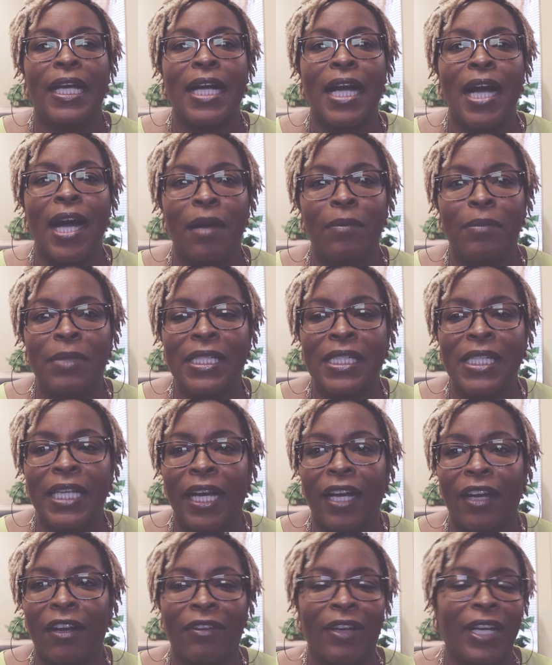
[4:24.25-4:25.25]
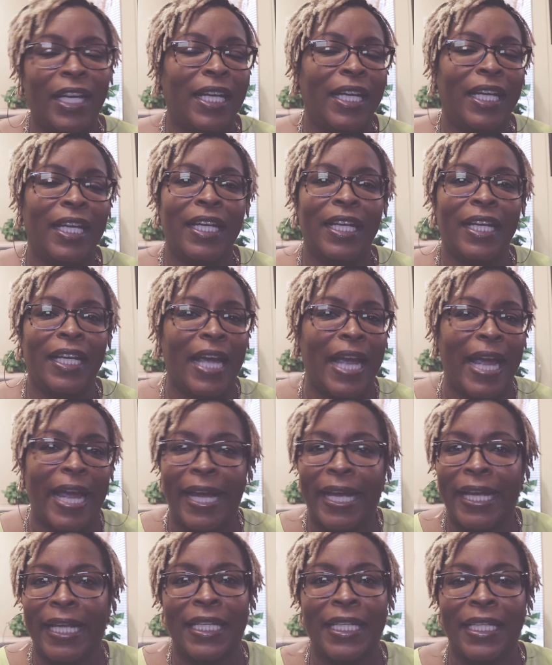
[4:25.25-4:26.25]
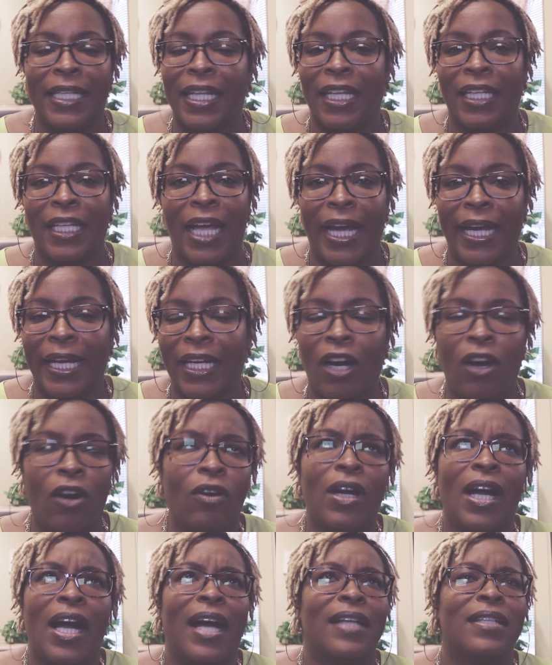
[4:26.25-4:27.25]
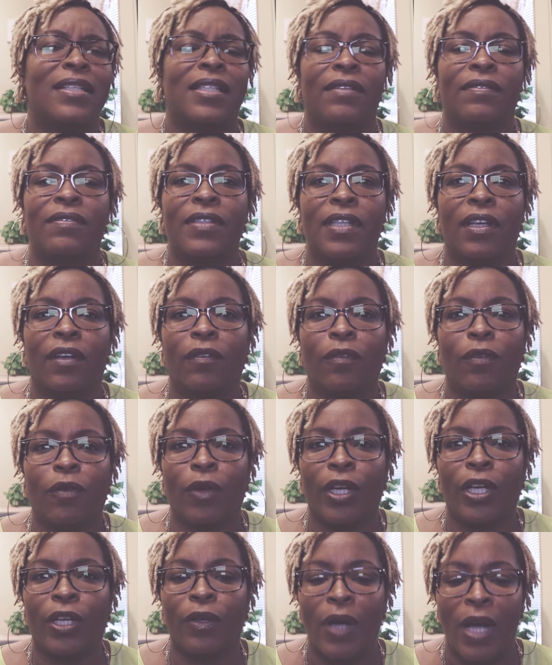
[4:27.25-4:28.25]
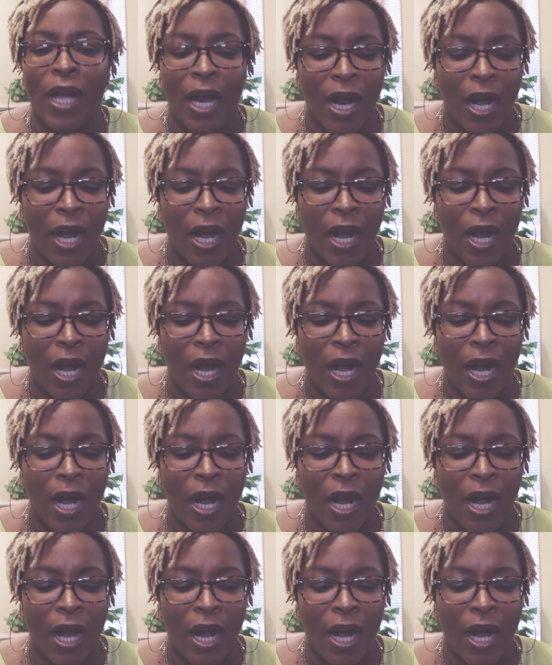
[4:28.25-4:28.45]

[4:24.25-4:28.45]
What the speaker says: commentary, and the like, all kinds of stuff for you.